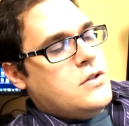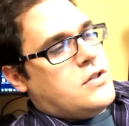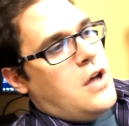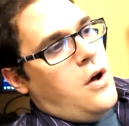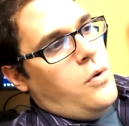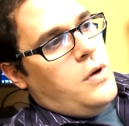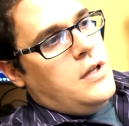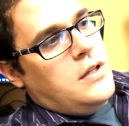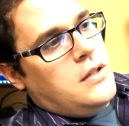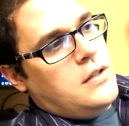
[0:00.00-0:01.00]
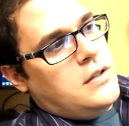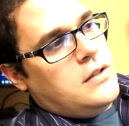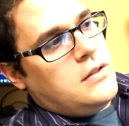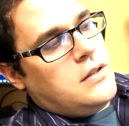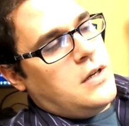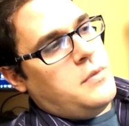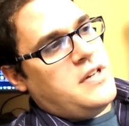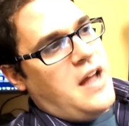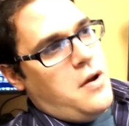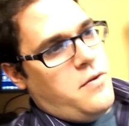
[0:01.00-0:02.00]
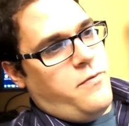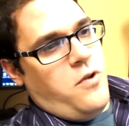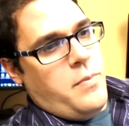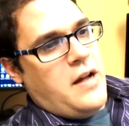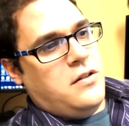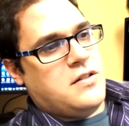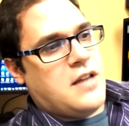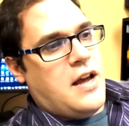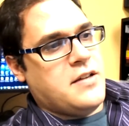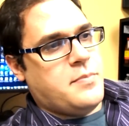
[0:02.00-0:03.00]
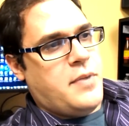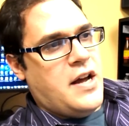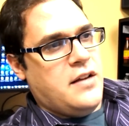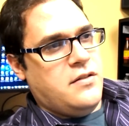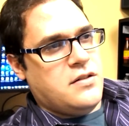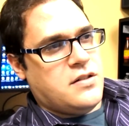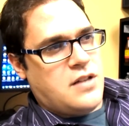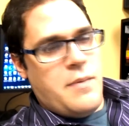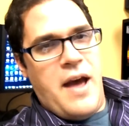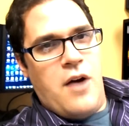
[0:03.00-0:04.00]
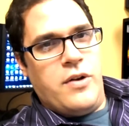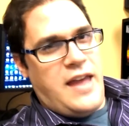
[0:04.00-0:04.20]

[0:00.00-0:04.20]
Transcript: So, I went down a full belt size, but somehow